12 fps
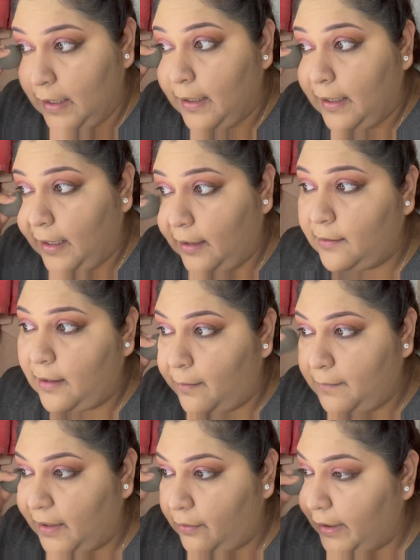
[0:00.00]
And
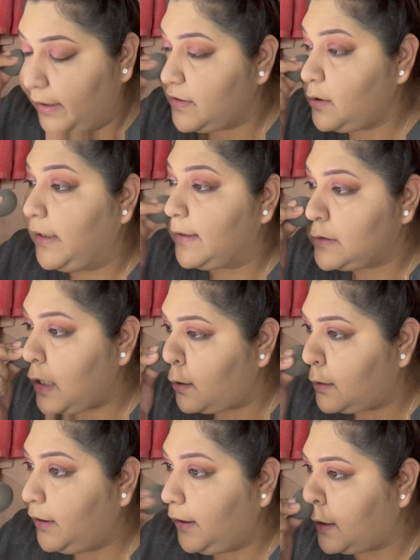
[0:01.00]
I'm like, okay, so let's not
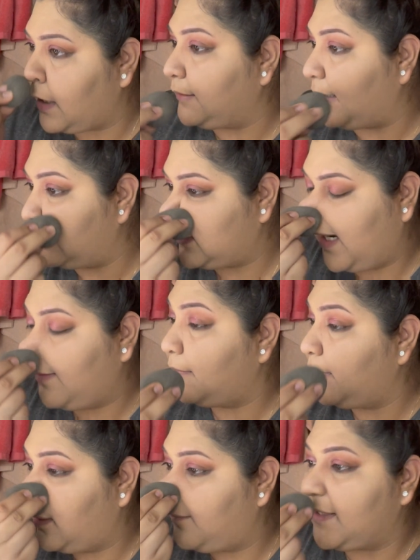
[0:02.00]
cook on that day.
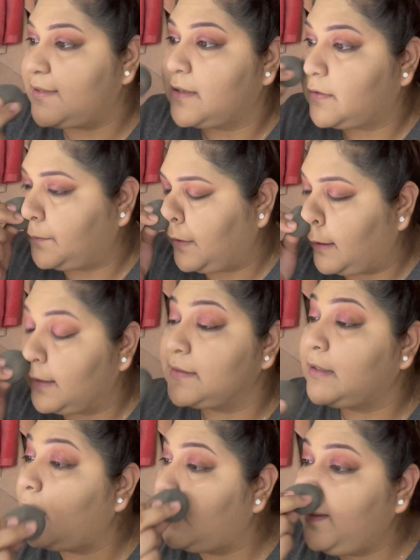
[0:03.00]
Me and my sister were like, let's
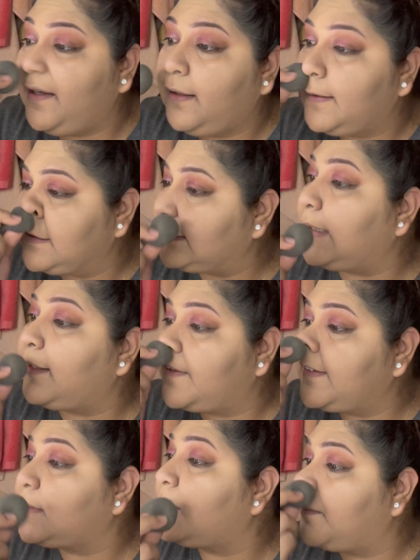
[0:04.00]
not cook because Tia
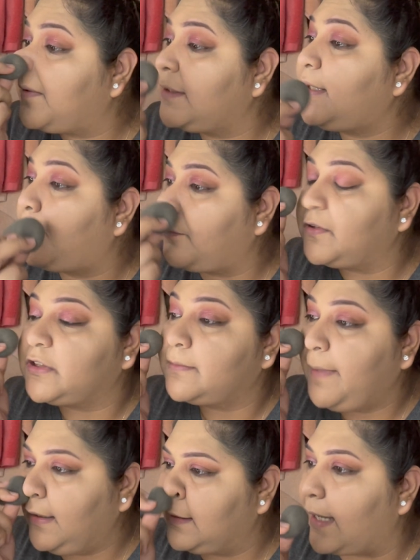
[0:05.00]
Laura's gonna bring that. We'll just
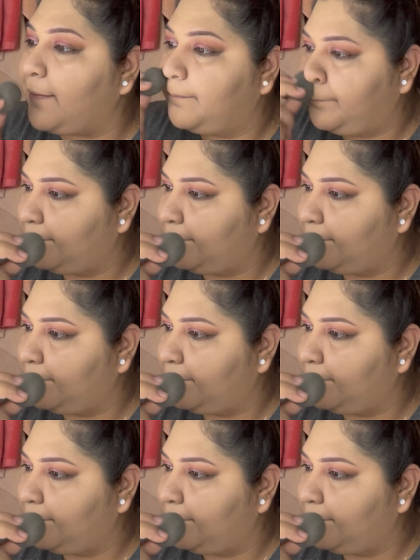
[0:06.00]
make that.